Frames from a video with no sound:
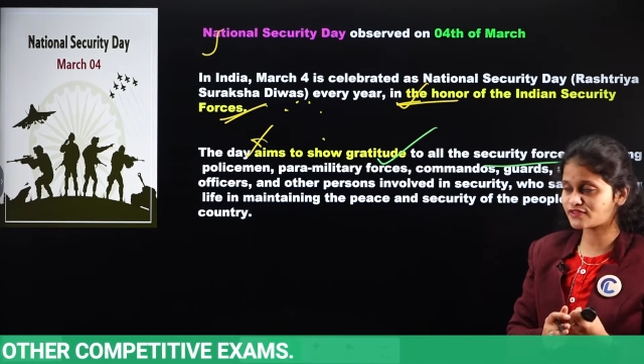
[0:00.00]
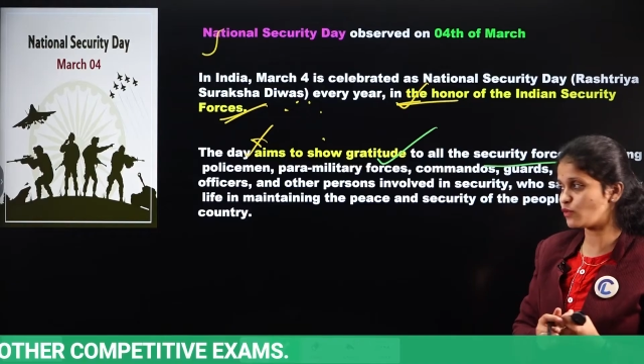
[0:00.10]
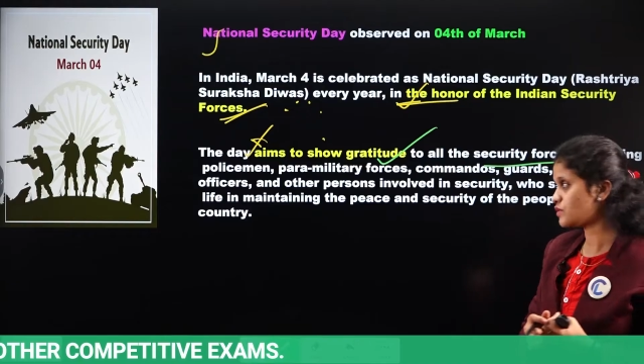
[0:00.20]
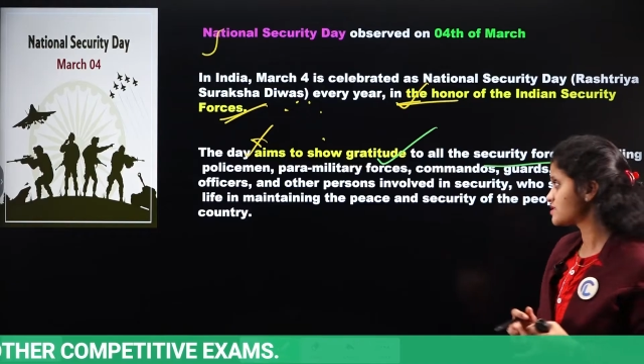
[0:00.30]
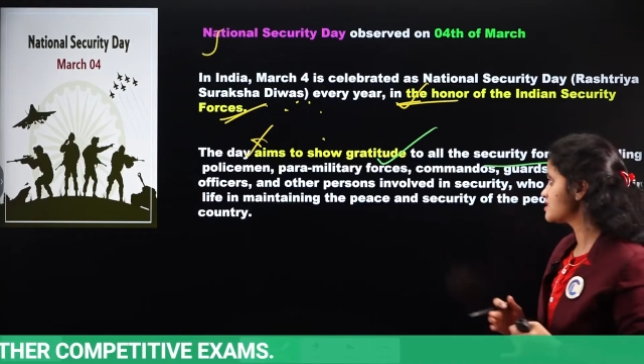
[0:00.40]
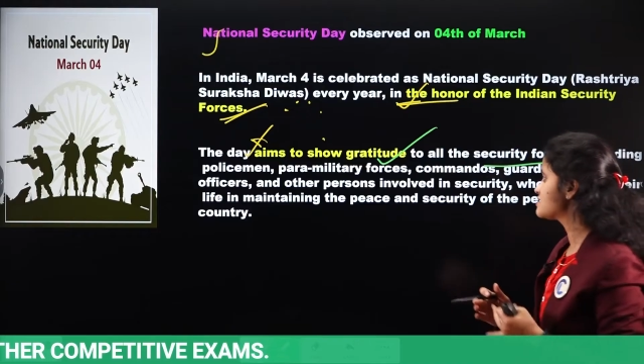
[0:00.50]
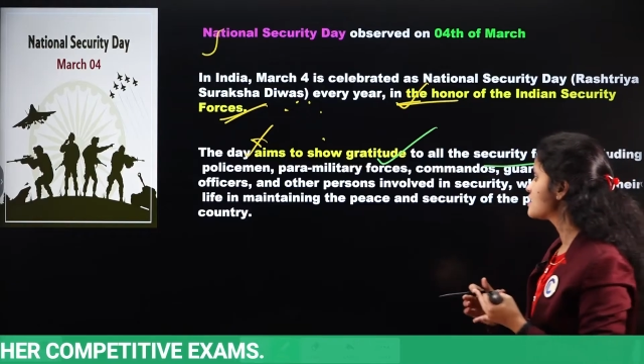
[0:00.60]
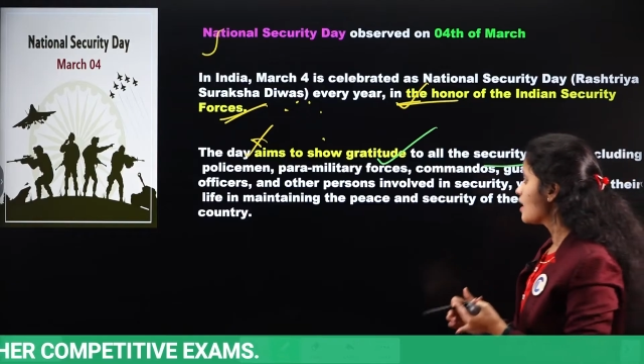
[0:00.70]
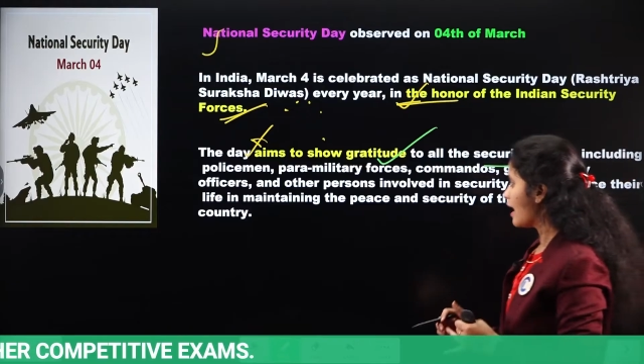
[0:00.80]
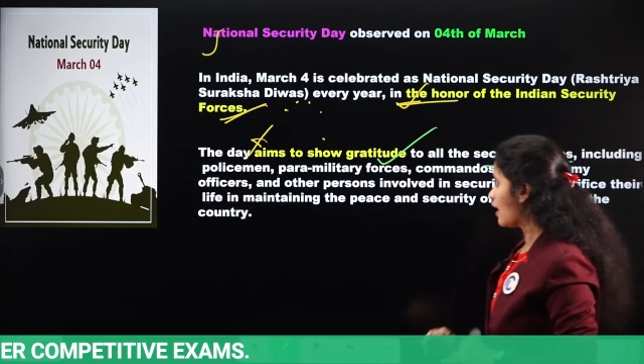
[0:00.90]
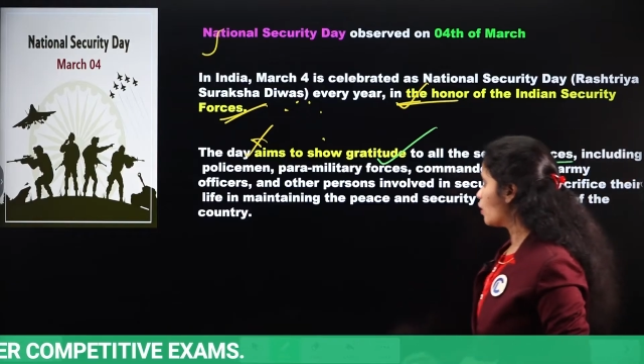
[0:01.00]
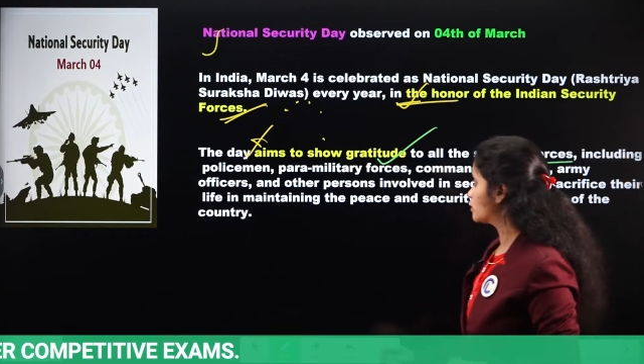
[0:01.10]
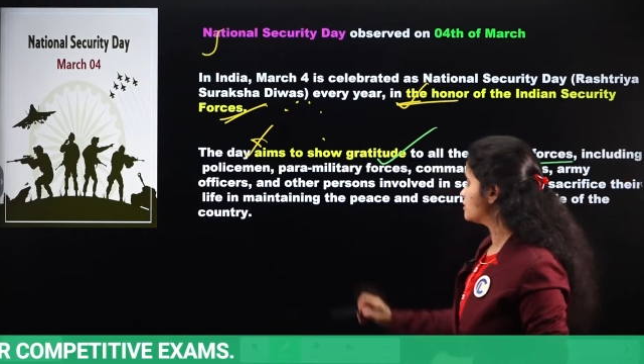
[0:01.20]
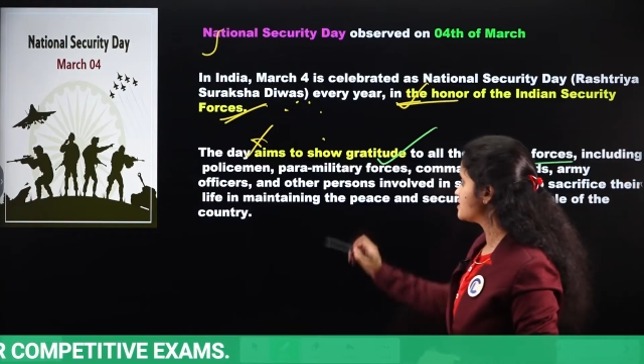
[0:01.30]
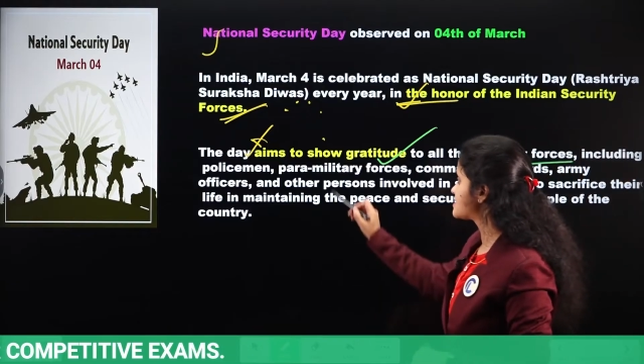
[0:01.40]
forces or
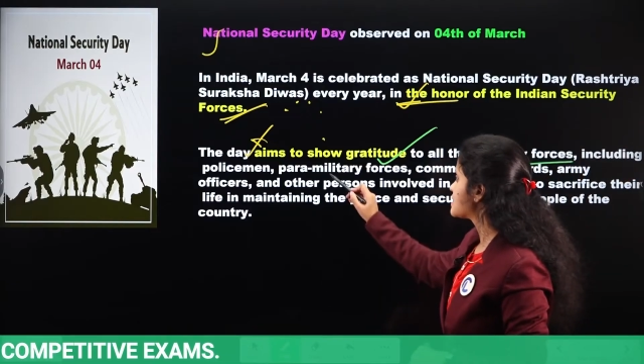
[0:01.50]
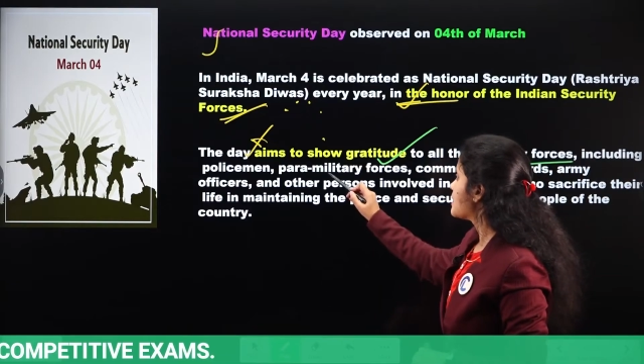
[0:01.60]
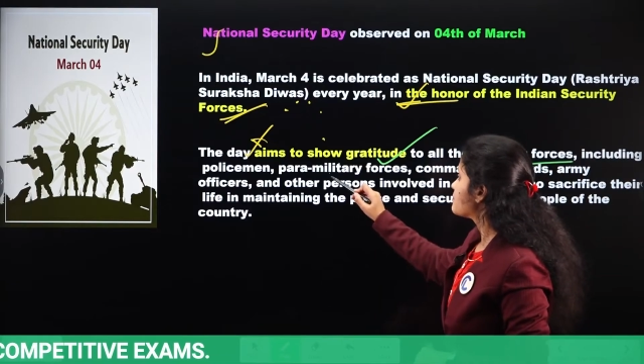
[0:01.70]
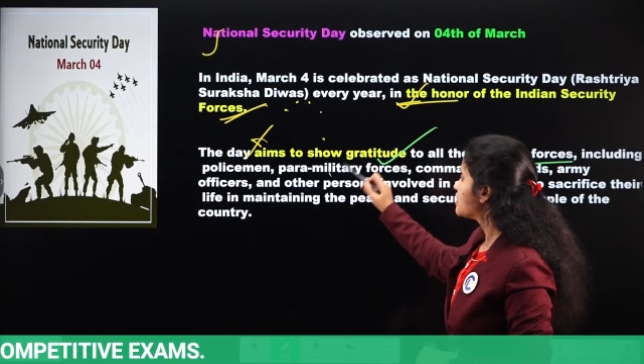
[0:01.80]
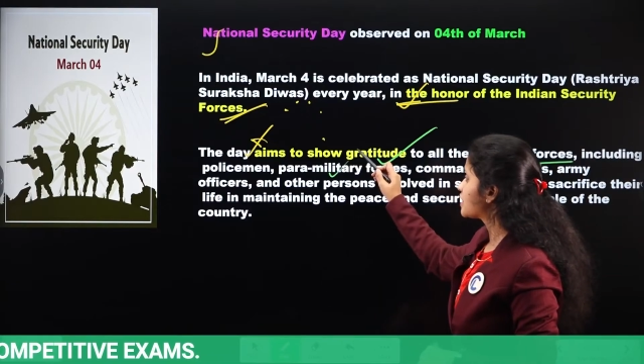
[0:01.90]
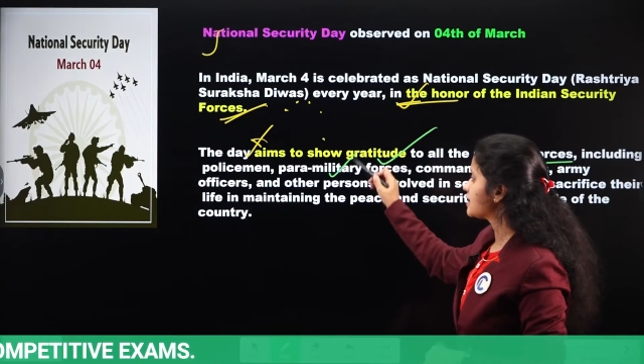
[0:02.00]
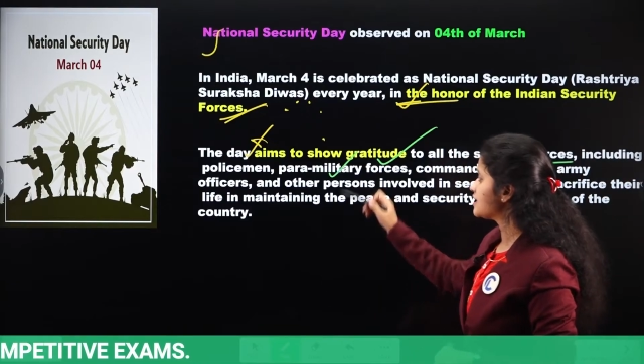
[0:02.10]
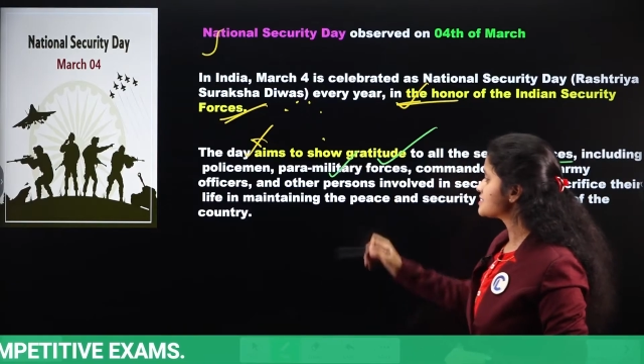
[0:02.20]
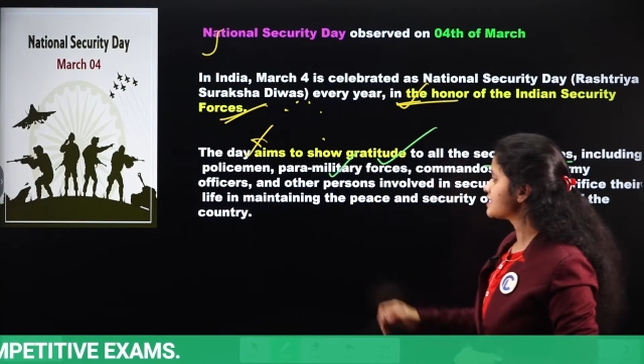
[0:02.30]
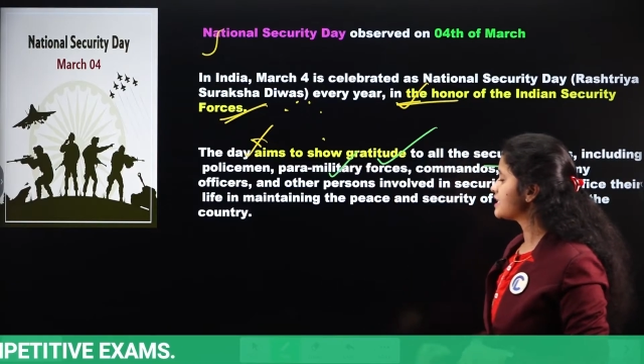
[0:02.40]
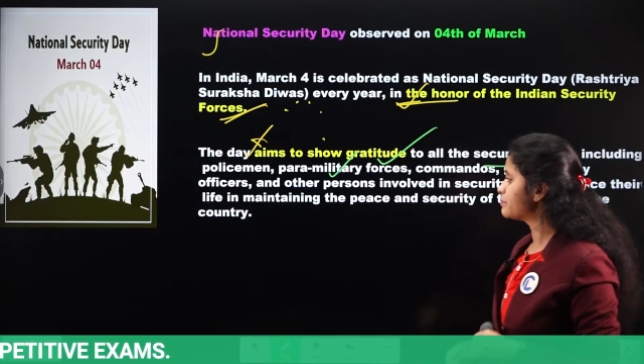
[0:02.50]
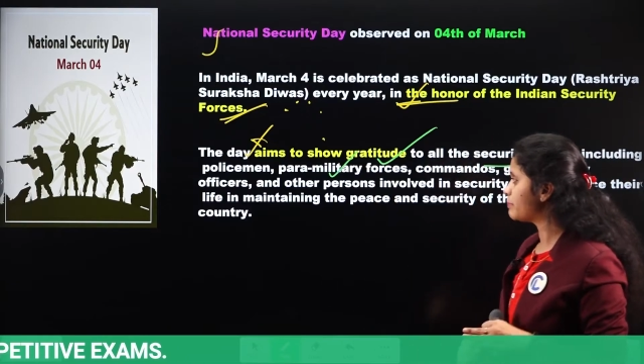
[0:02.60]
else. You can consider here